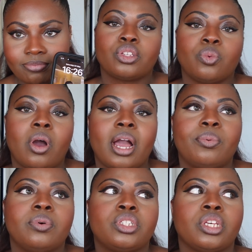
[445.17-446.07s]
So what I
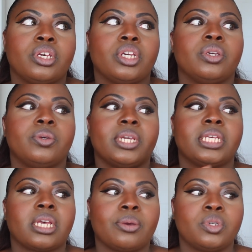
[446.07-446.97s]
will do
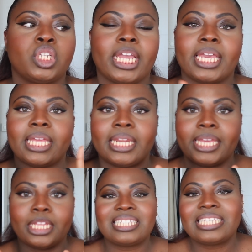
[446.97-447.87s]
is I will check
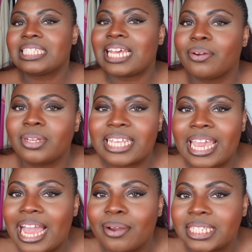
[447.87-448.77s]
in 6 hours,
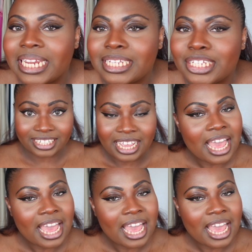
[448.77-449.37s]
8 hours later,